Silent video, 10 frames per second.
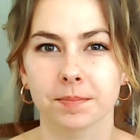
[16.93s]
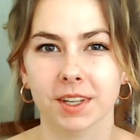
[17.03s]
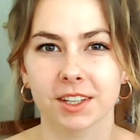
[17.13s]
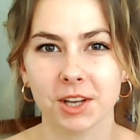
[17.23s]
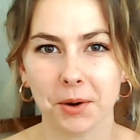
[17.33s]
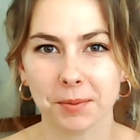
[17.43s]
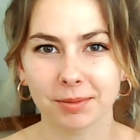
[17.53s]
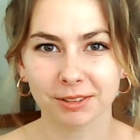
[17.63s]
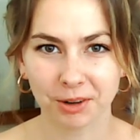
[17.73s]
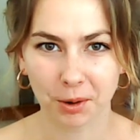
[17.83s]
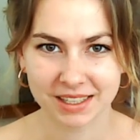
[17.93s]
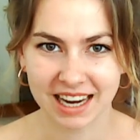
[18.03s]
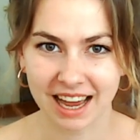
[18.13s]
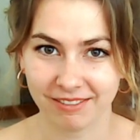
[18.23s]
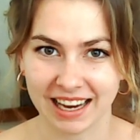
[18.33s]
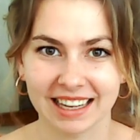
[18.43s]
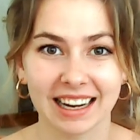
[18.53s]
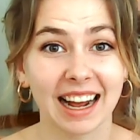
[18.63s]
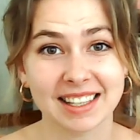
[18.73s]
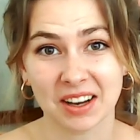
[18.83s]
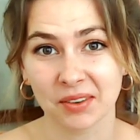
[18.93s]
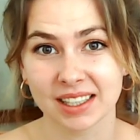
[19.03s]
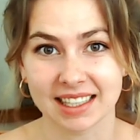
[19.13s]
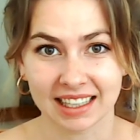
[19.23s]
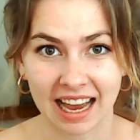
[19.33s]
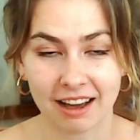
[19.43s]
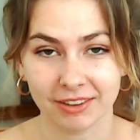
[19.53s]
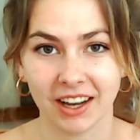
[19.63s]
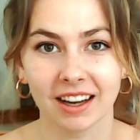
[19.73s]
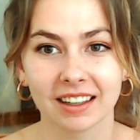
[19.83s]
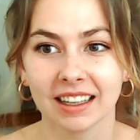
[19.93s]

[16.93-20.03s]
So before we dive in, as always, a caveat.